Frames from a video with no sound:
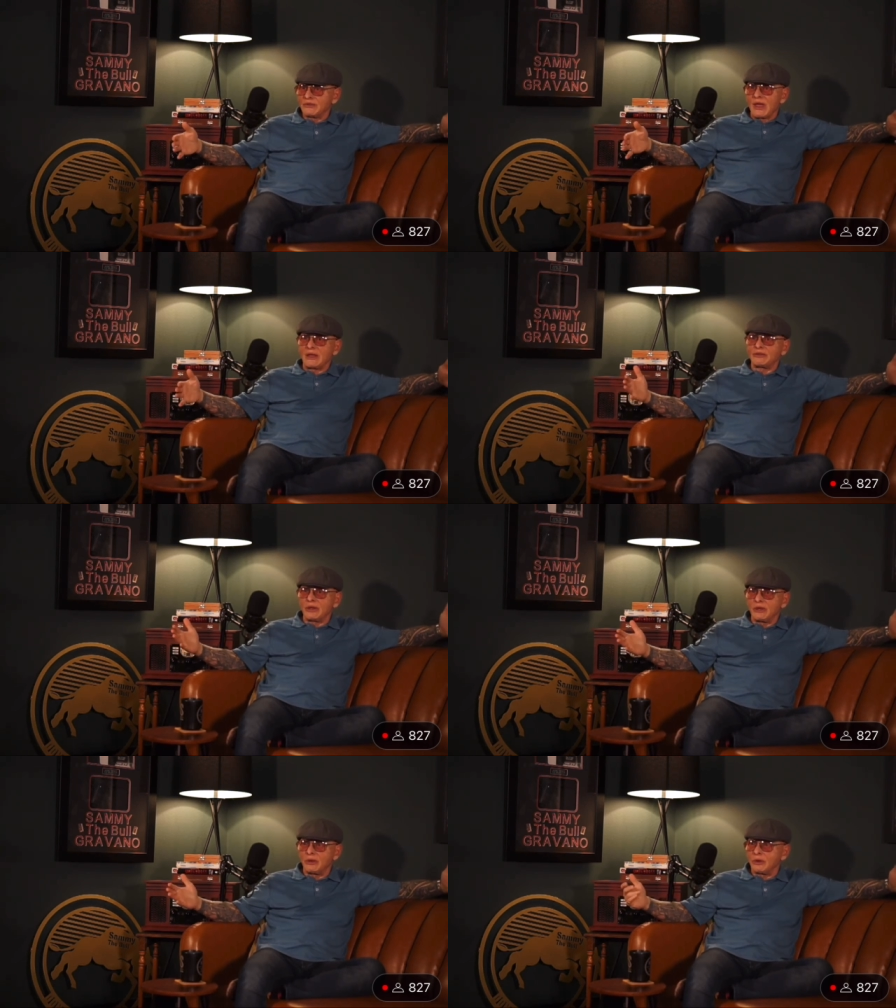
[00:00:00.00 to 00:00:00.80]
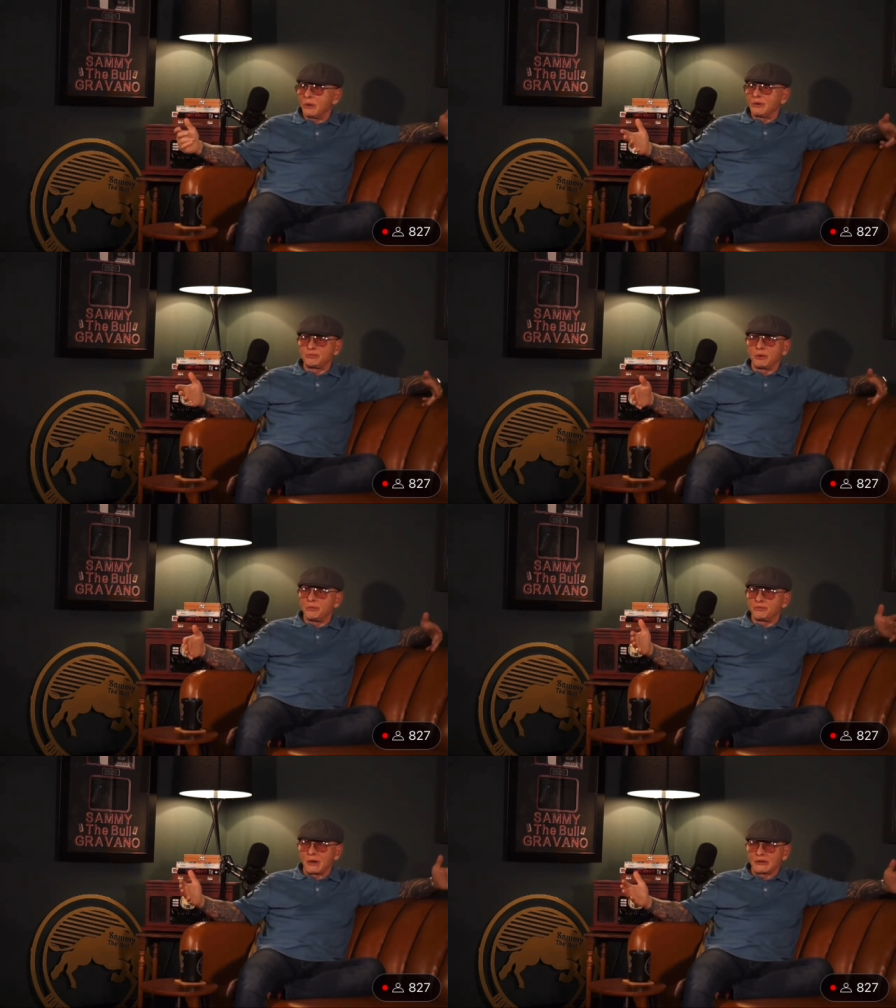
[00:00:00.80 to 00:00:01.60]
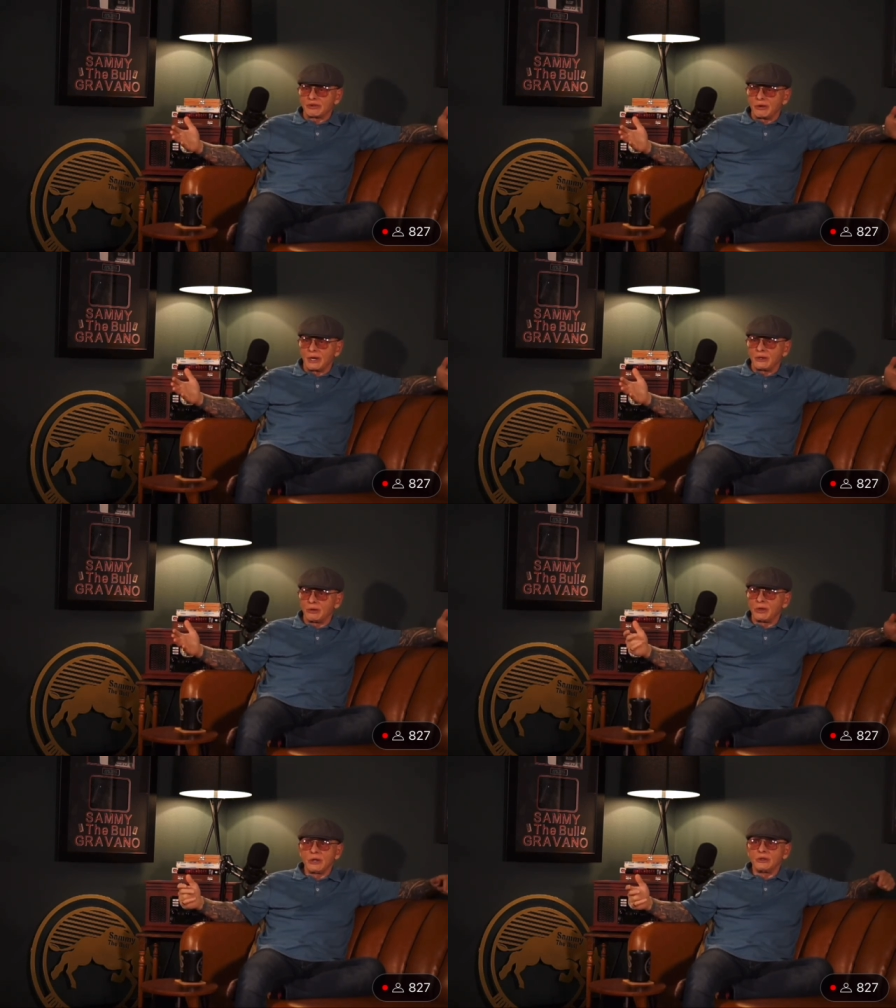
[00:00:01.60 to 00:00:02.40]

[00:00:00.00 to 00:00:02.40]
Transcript: asking you. Nobody's putting pressure on you.